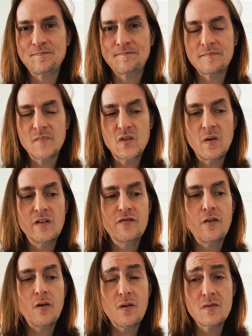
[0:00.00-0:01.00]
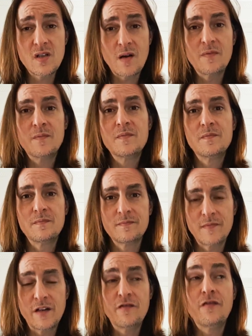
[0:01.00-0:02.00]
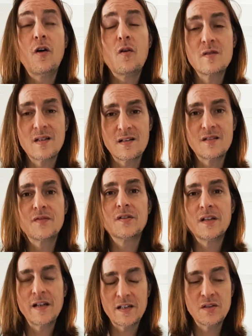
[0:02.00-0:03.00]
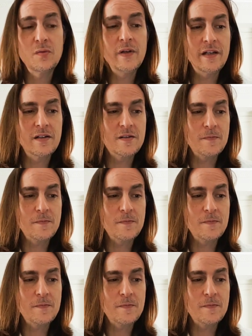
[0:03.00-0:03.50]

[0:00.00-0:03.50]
So it follows us for the next weeks.